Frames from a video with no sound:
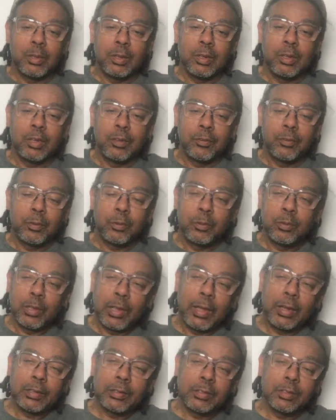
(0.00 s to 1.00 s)
If you
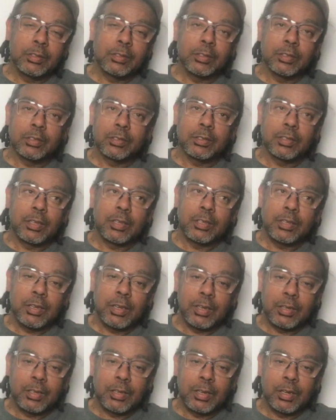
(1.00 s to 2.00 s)
liked it, just say
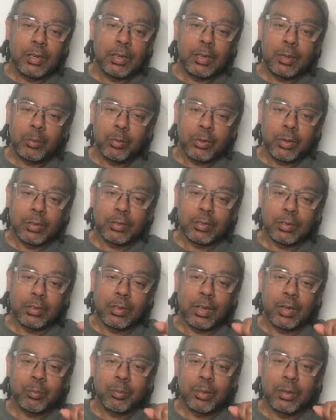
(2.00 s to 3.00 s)
yeah, yeah, and press the
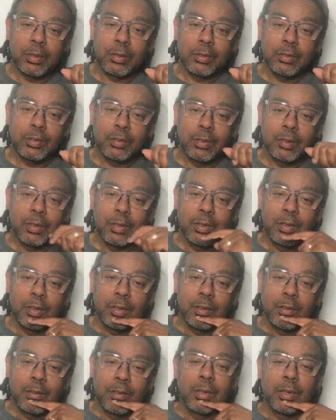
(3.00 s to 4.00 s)
like button.
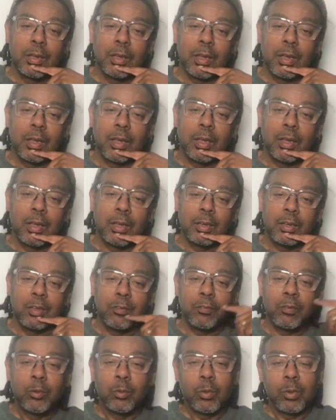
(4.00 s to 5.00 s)
And
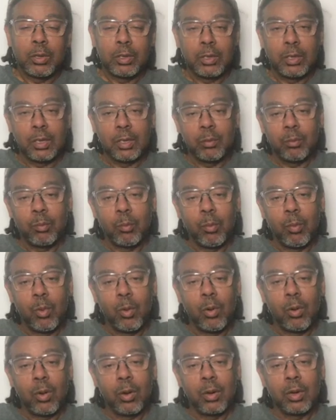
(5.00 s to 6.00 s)
if you want to get
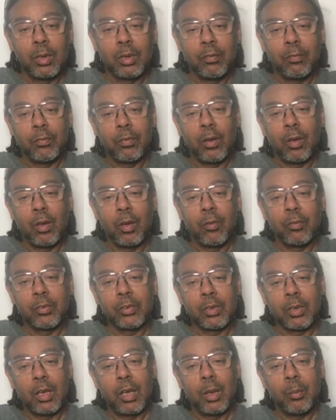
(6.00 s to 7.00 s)
more involved,
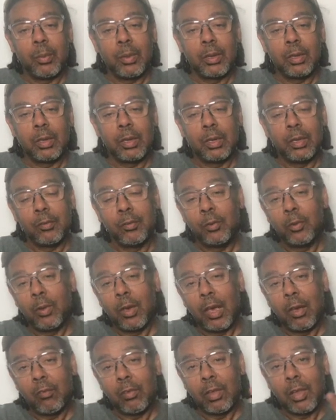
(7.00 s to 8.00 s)
comment. And if you
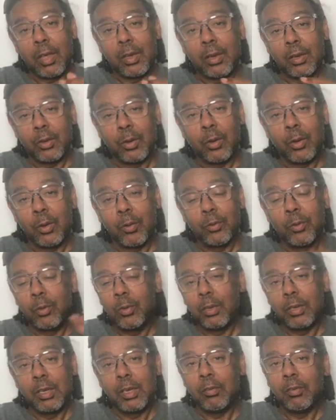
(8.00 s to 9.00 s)
have a lot of nerve, you
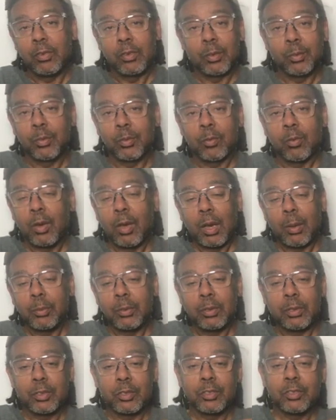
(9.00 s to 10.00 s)
can even subscribe
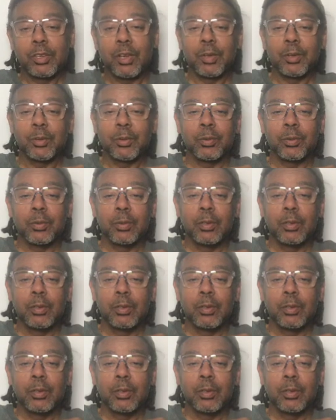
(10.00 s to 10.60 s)
to this channel.